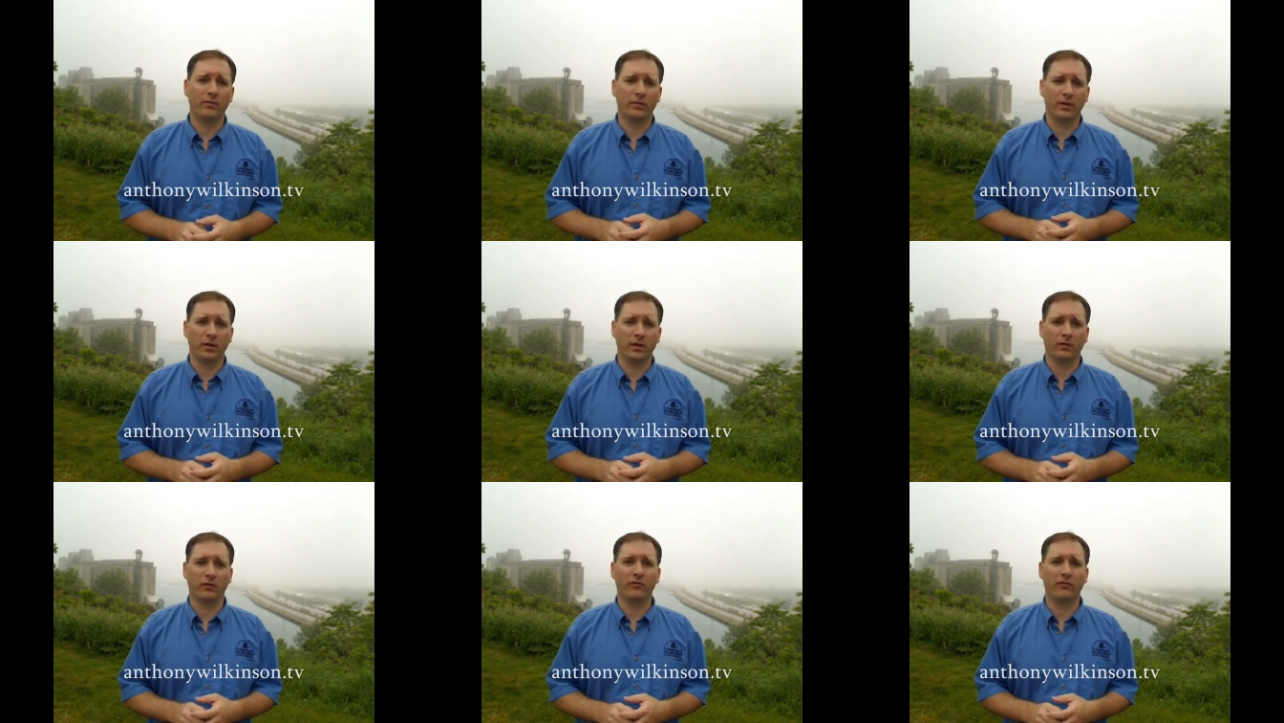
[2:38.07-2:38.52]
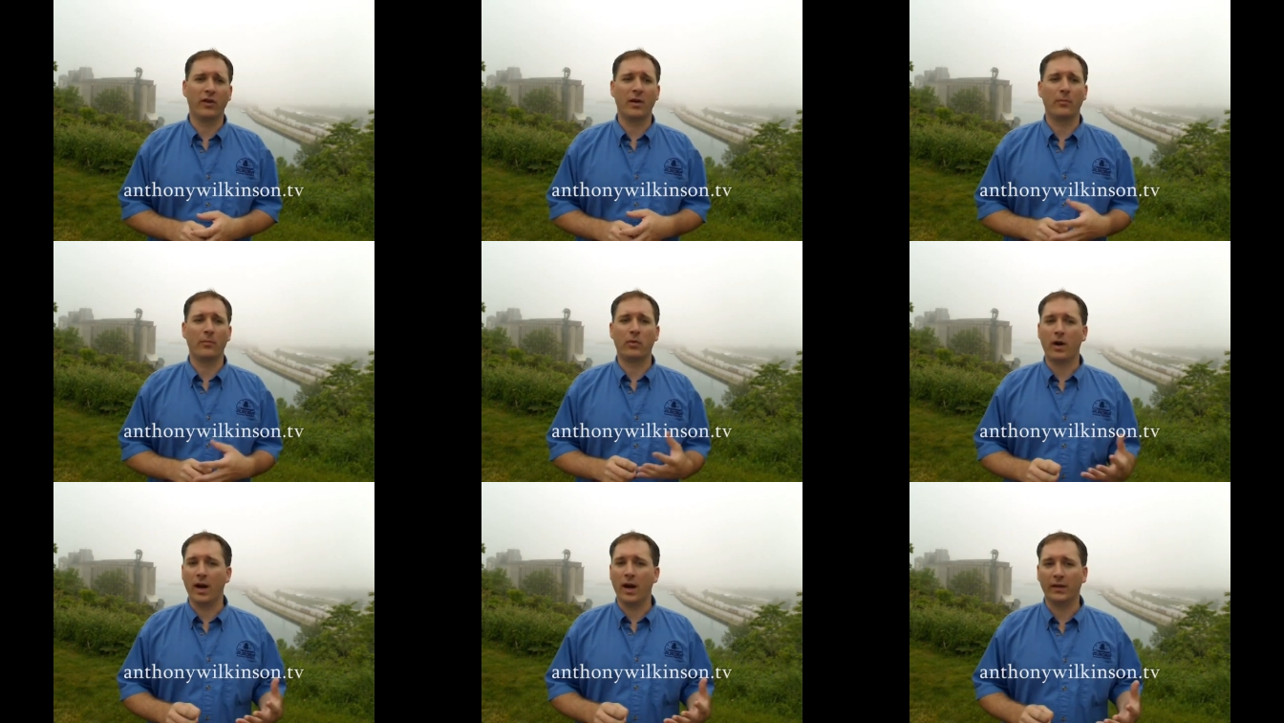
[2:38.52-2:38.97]
you know, refine
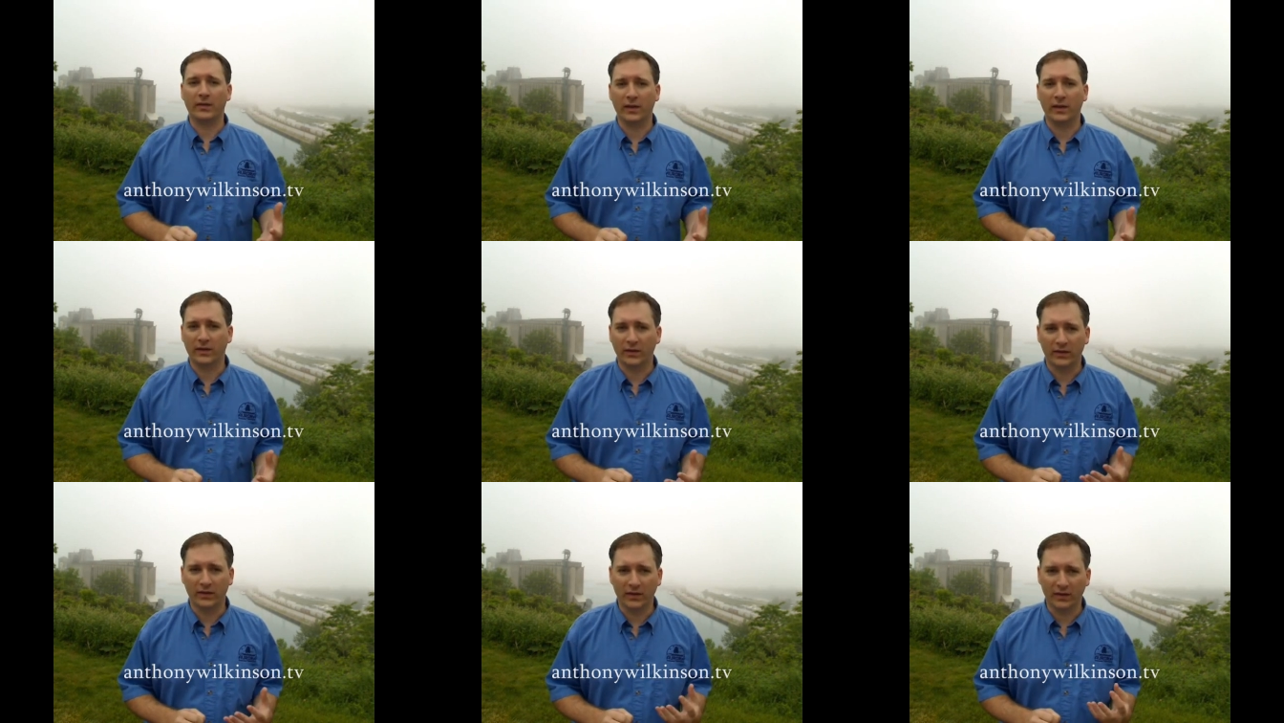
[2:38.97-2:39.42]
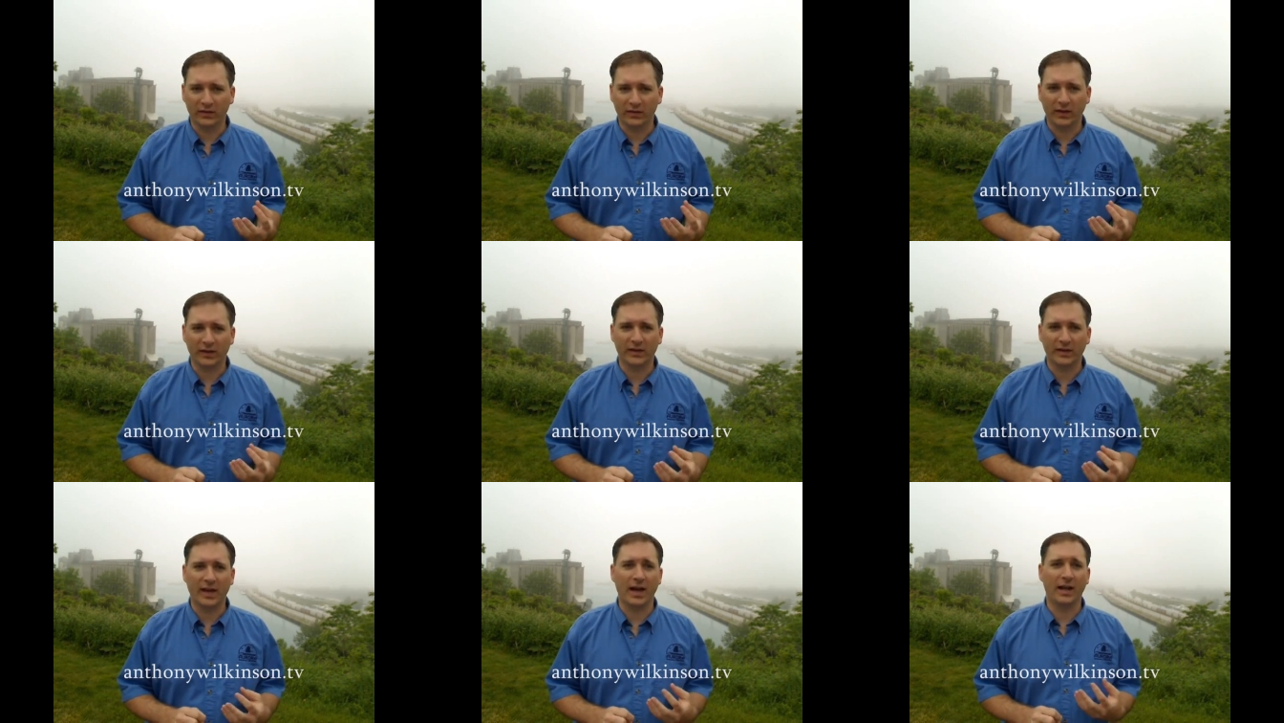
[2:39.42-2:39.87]
processes, things
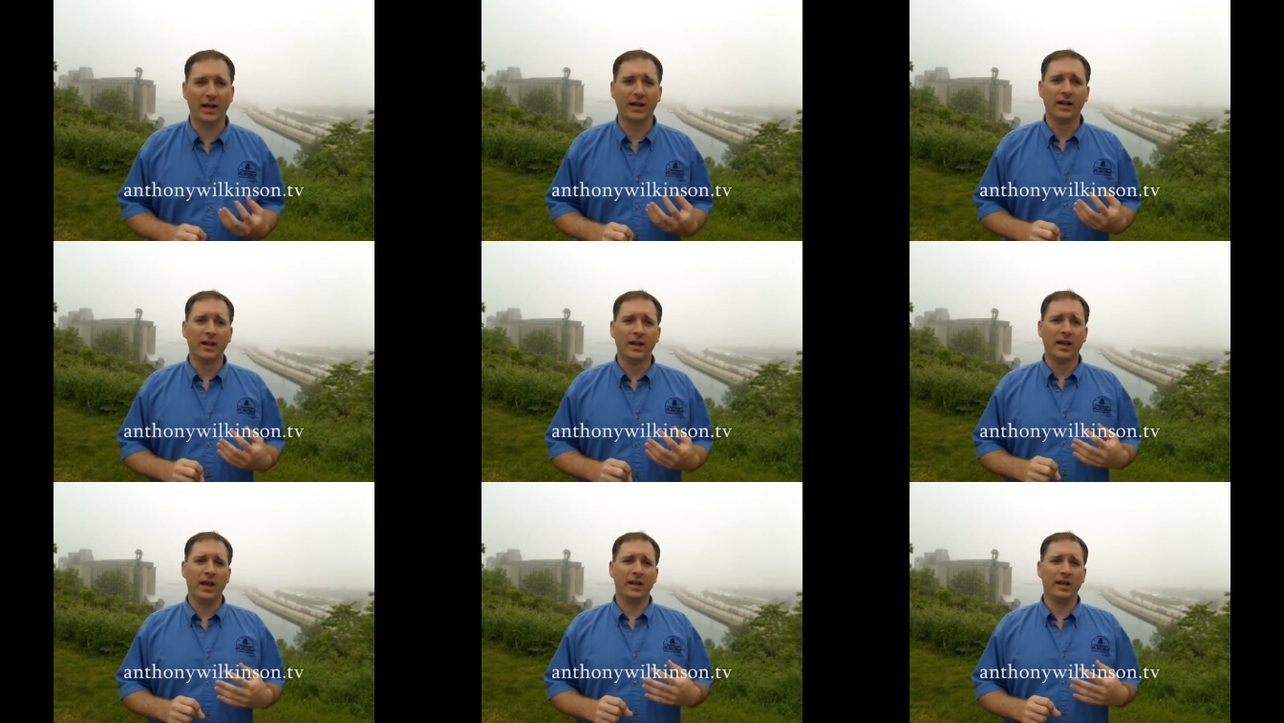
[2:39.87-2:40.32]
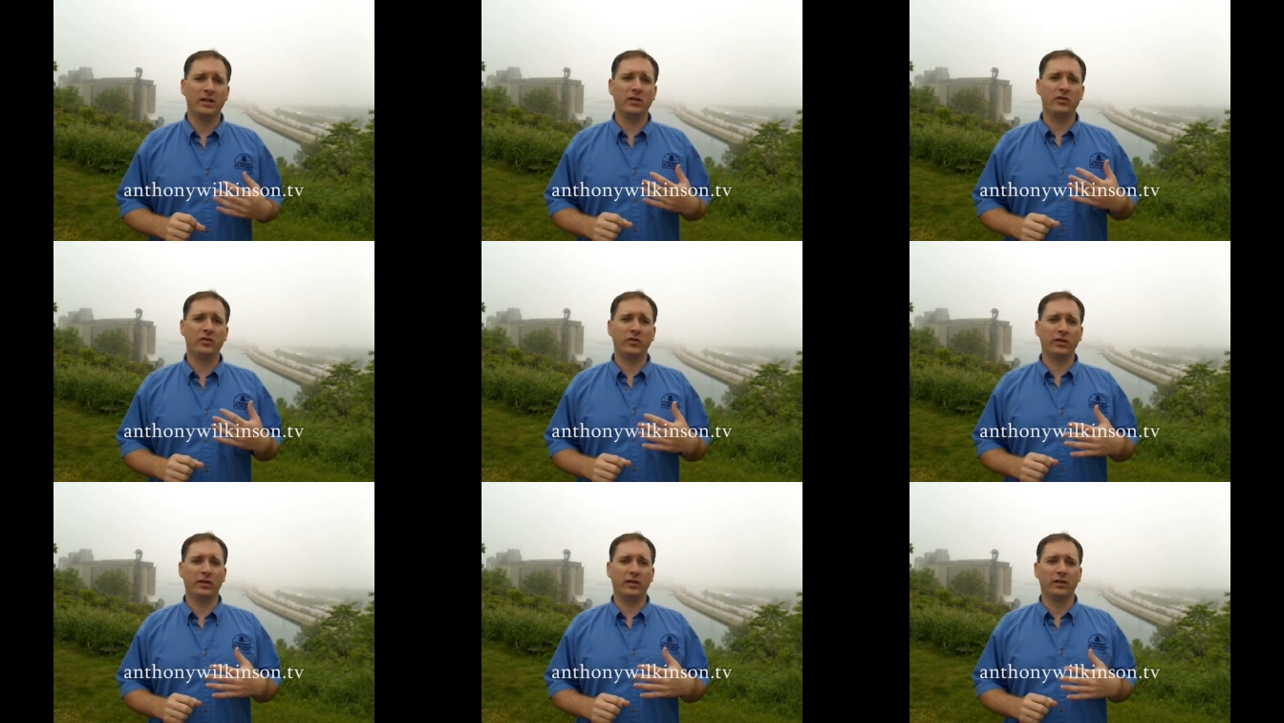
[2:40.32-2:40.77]
like that. And
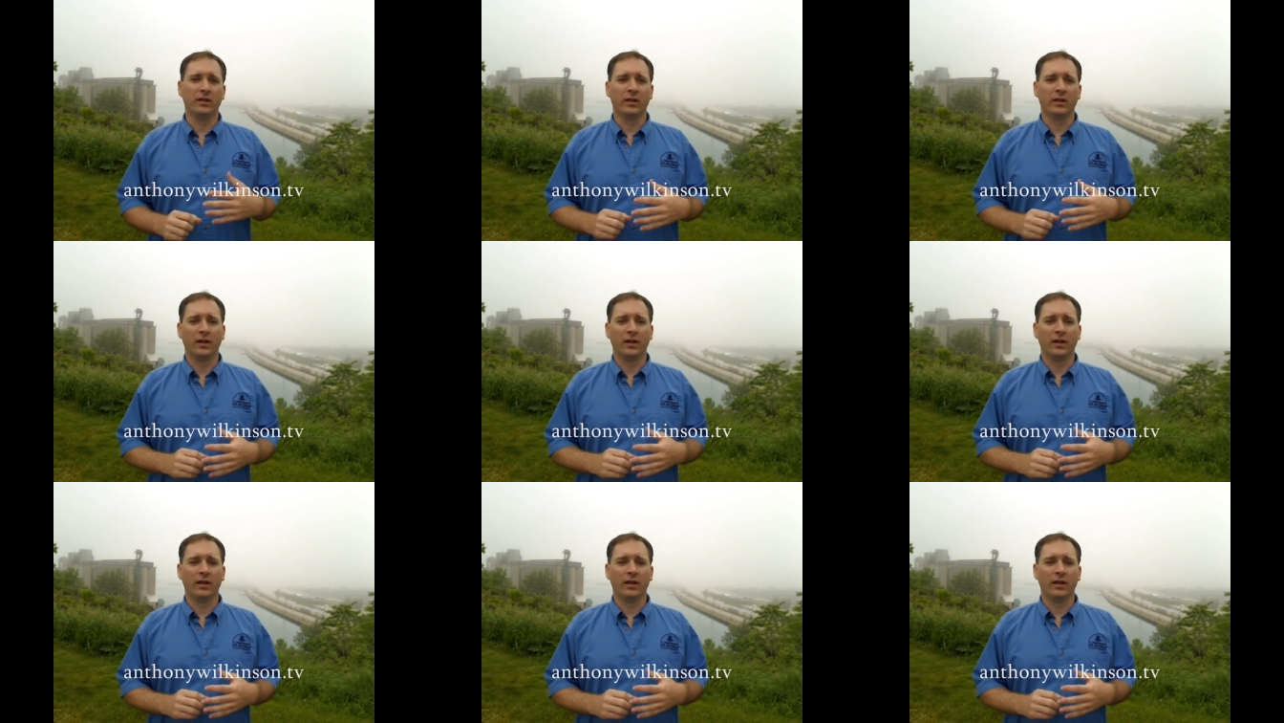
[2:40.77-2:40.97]
usually,